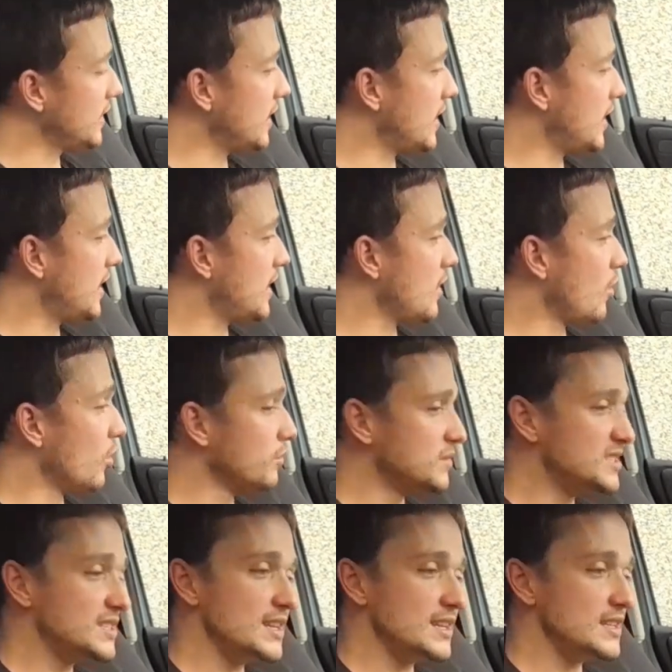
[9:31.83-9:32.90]
All
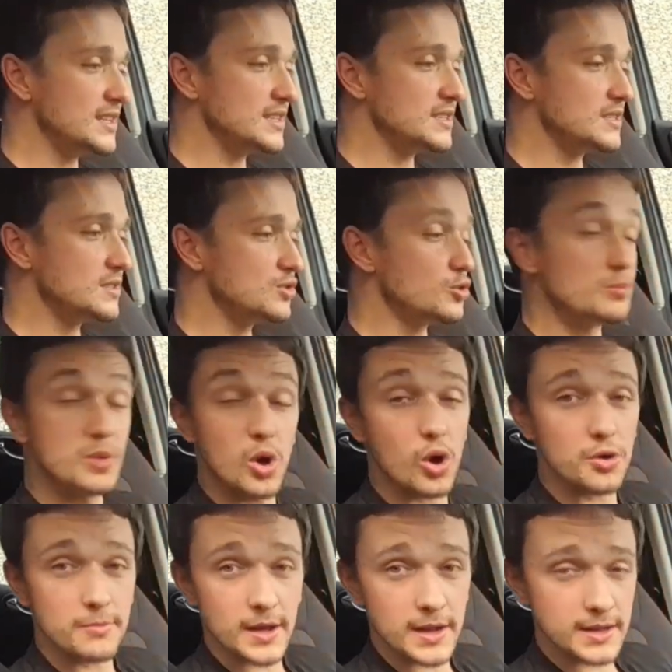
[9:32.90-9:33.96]
Mercedes should be
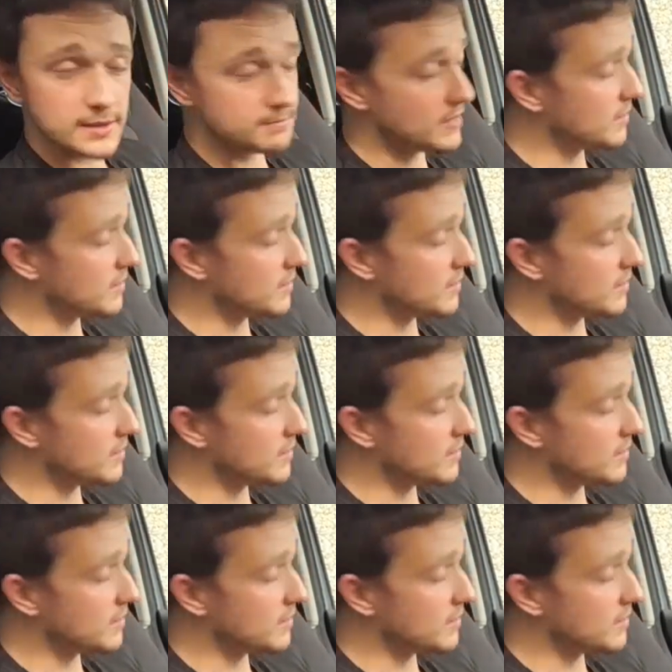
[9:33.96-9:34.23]
automatic.